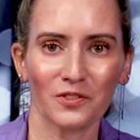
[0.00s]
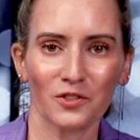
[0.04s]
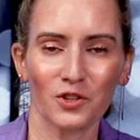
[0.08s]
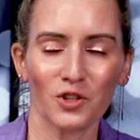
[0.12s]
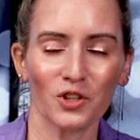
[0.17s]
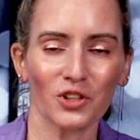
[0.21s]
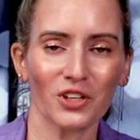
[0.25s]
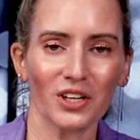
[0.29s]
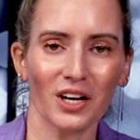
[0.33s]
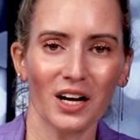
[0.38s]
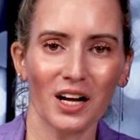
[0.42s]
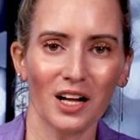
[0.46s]

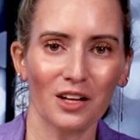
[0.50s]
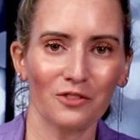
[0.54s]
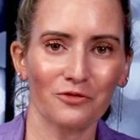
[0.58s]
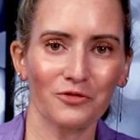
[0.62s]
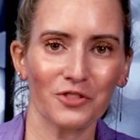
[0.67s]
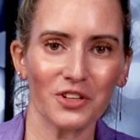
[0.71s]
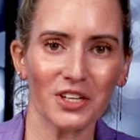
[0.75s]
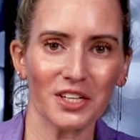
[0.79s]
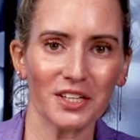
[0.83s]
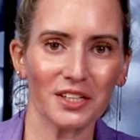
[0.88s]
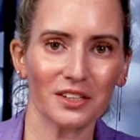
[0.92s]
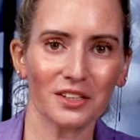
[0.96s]
Goodal
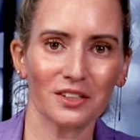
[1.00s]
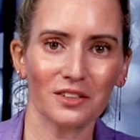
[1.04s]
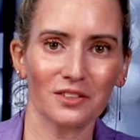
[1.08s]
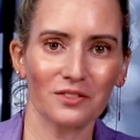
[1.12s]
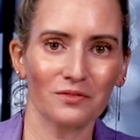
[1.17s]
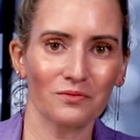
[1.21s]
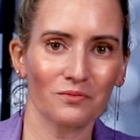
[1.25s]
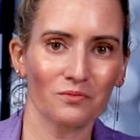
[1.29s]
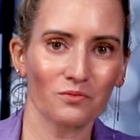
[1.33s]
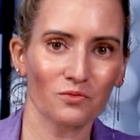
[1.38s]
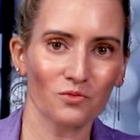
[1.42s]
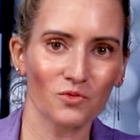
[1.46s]

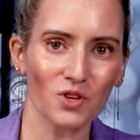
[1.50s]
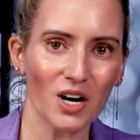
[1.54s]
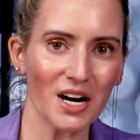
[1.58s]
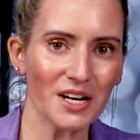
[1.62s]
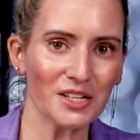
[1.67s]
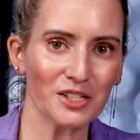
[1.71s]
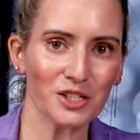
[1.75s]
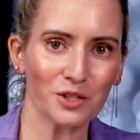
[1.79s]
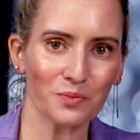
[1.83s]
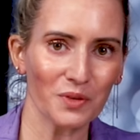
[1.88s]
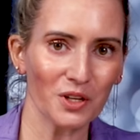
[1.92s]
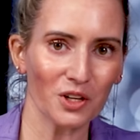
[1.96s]
Vegan
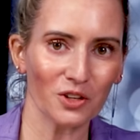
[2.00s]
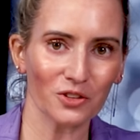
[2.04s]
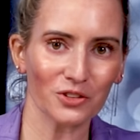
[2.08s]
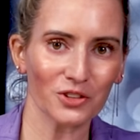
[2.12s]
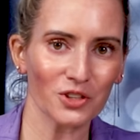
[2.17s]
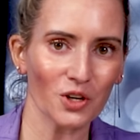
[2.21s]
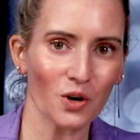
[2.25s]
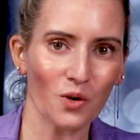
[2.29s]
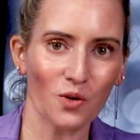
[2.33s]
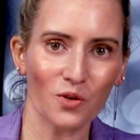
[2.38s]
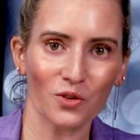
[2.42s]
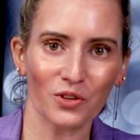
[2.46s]
Rice Milk
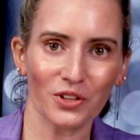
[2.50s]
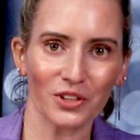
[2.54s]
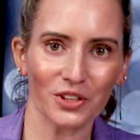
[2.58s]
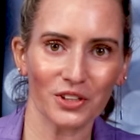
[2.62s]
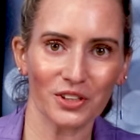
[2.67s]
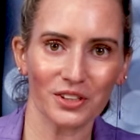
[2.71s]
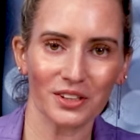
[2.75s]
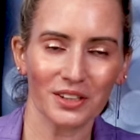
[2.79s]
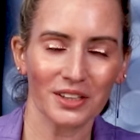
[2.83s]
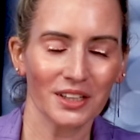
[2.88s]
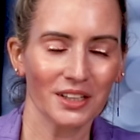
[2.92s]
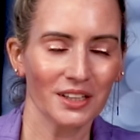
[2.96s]

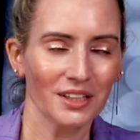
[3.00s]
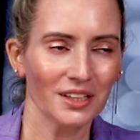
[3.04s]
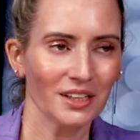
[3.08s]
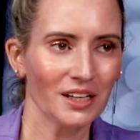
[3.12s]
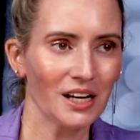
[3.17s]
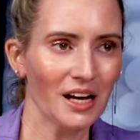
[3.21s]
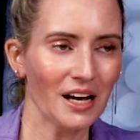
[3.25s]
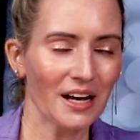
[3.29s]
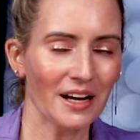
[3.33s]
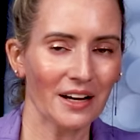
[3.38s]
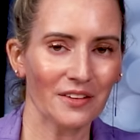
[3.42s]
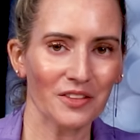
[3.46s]
Toner
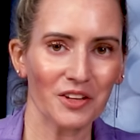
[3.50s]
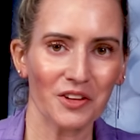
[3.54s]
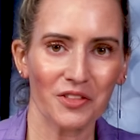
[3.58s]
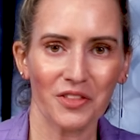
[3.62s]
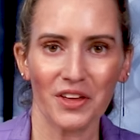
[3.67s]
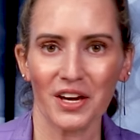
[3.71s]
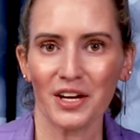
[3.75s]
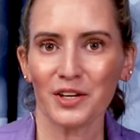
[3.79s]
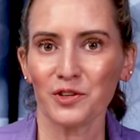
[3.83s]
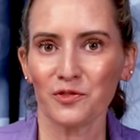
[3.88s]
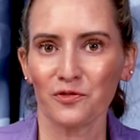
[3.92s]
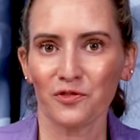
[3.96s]
and the
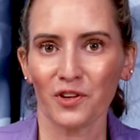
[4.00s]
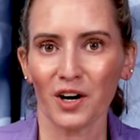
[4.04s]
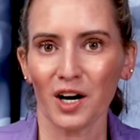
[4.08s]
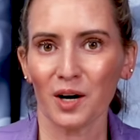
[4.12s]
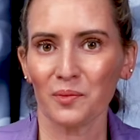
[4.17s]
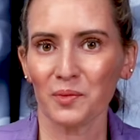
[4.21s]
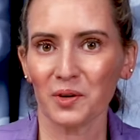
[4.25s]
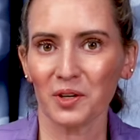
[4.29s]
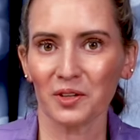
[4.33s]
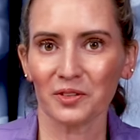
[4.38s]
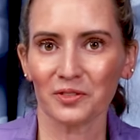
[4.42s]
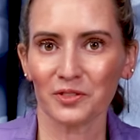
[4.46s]
Thank You
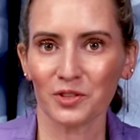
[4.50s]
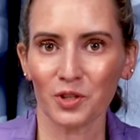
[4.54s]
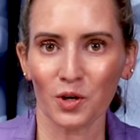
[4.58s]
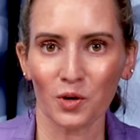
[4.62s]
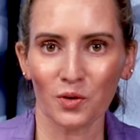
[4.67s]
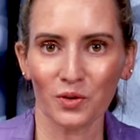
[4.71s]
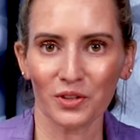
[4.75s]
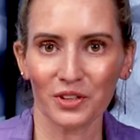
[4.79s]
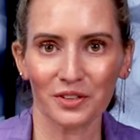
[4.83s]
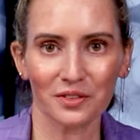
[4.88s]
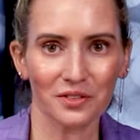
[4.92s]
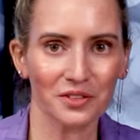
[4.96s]
Farmer
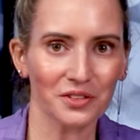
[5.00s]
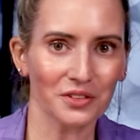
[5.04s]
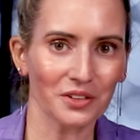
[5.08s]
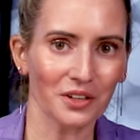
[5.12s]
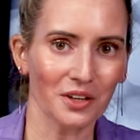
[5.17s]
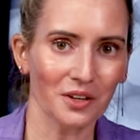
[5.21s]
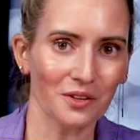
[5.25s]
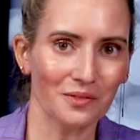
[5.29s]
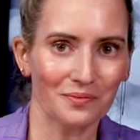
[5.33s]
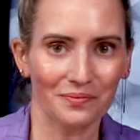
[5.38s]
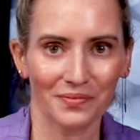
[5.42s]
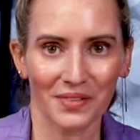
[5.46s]
Toner.
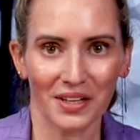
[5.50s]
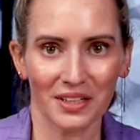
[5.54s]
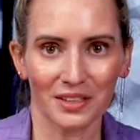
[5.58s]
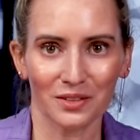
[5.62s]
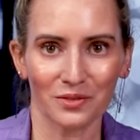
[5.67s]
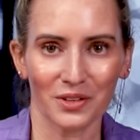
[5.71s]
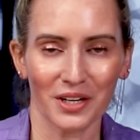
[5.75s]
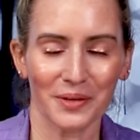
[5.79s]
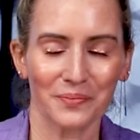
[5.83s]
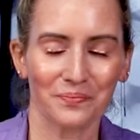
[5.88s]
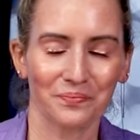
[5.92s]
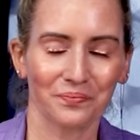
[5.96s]
So
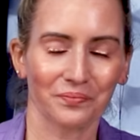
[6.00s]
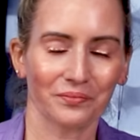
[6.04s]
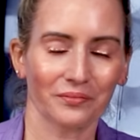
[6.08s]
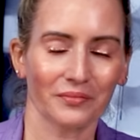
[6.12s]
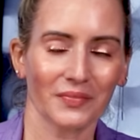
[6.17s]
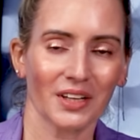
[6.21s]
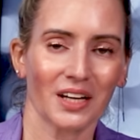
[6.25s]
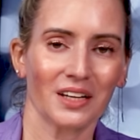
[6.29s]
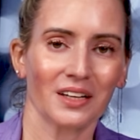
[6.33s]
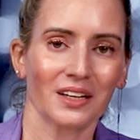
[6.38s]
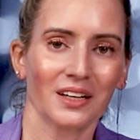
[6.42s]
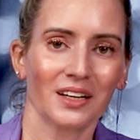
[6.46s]
anyway,
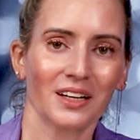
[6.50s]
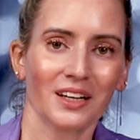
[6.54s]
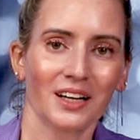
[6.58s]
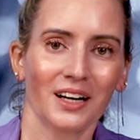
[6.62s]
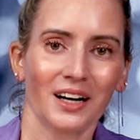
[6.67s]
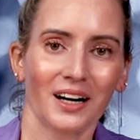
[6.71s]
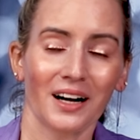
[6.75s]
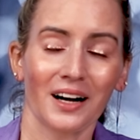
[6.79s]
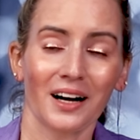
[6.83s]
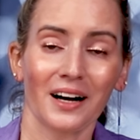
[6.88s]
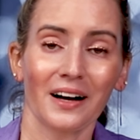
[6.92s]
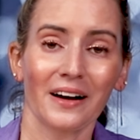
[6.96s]

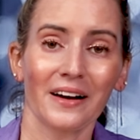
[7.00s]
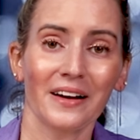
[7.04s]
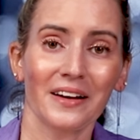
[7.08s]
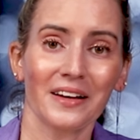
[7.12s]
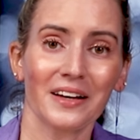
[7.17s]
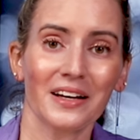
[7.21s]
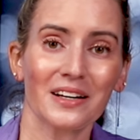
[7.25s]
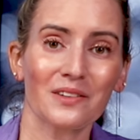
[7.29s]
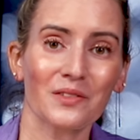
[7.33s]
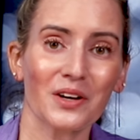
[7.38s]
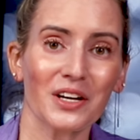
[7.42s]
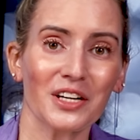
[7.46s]
uh,
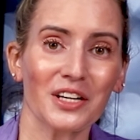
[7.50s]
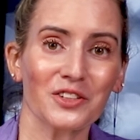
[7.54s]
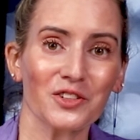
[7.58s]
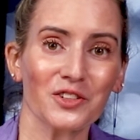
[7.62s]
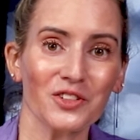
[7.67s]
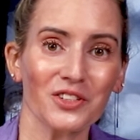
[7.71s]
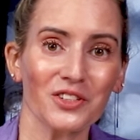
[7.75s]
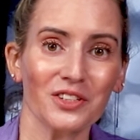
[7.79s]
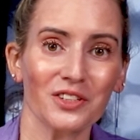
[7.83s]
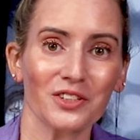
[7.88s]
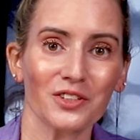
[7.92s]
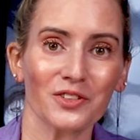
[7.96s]
anyway,
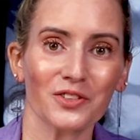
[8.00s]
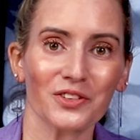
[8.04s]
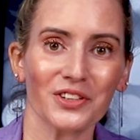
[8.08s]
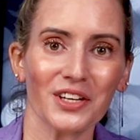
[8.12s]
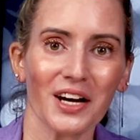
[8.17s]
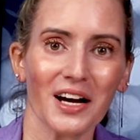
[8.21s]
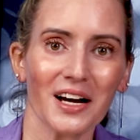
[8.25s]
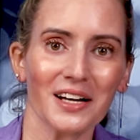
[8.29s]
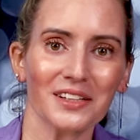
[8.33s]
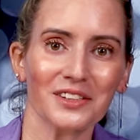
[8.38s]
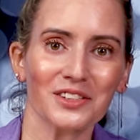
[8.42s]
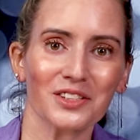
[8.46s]
interested in your
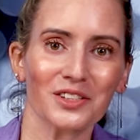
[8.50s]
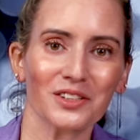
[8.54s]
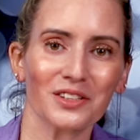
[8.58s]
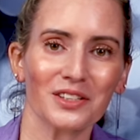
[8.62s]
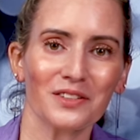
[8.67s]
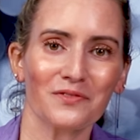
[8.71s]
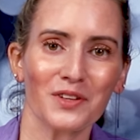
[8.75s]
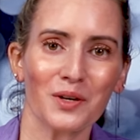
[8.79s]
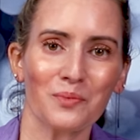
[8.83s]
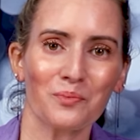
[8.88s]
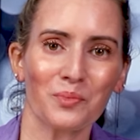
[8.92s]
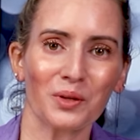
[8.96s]
thoughts,
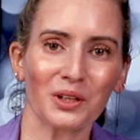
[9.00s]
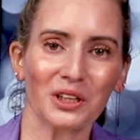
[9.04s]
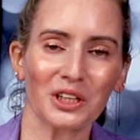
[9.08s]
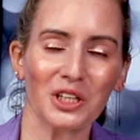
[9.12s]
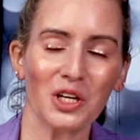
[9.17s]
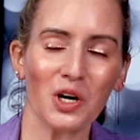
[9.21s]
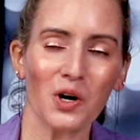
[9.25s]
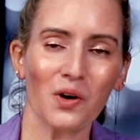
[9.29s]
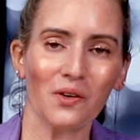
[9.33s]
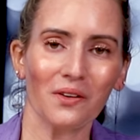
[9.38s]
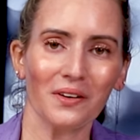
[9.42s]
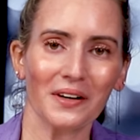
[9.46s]
leave them
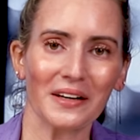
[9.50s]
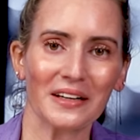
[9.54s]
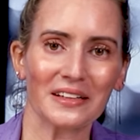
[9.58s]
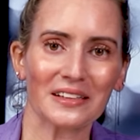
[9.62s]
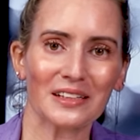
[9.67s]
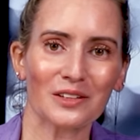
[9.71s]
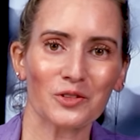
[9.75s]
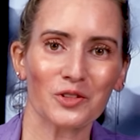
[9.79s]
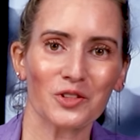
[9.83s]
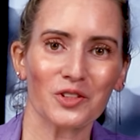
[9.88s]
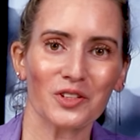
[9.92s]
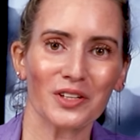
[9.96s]
below, and
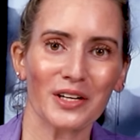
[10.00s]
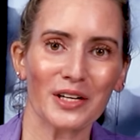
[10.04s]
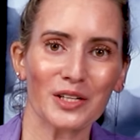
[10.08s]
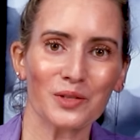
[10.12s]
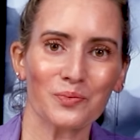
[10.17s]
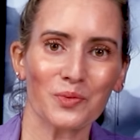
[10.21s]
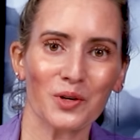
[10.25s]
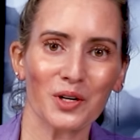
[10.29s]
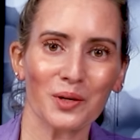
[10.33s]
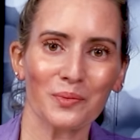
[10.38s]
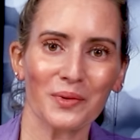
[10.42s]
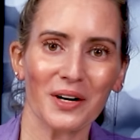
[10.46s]
I will see you guys
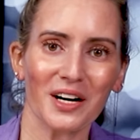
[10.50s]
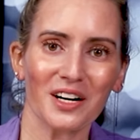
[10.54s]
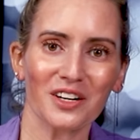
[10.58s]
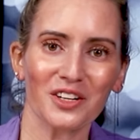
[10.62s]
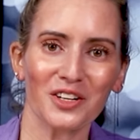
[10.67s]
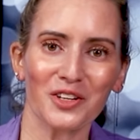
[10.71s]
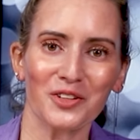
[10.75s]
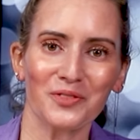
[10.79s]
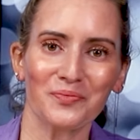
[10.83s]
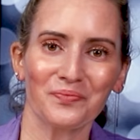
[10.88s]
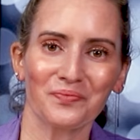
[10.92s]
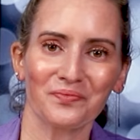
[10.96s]
more
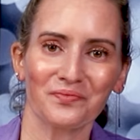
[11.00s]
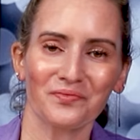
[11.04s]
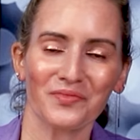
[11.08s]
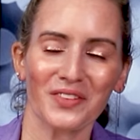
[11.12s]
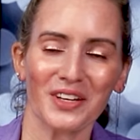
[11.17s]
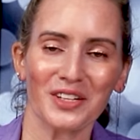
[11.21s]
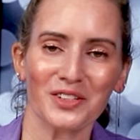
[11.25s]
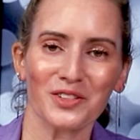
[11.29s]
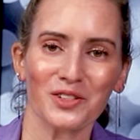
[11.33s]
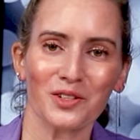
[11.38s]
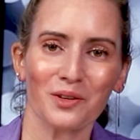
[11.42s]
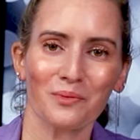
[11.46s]
tomorrow.
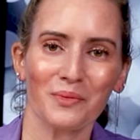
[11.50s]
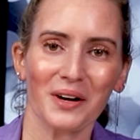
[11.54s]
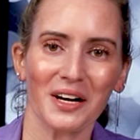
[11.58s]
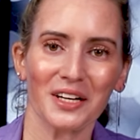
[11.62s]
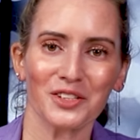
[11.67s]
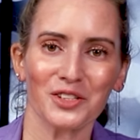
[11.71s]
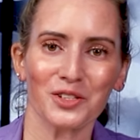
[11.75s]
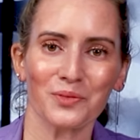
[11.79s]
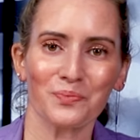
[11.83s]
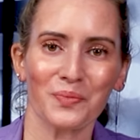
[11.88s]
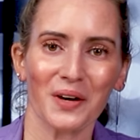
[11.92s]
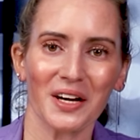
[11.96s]
Thanks so
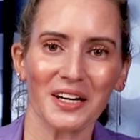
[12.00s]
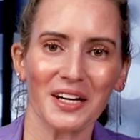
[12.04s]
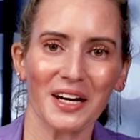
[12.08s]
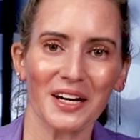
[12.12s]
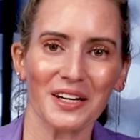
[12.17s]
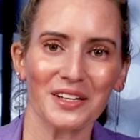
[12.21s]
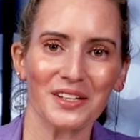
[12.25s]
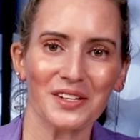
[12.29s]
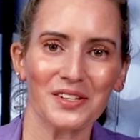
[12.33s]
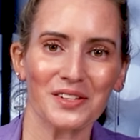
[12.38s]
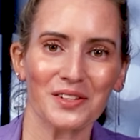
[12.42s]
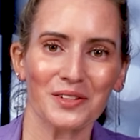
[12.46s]
much. Bye,
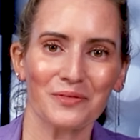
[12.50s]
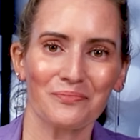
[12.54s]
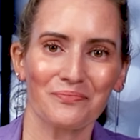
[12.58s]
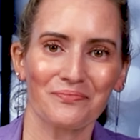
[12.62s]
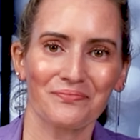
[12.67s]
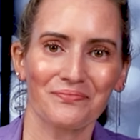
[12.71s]
guys.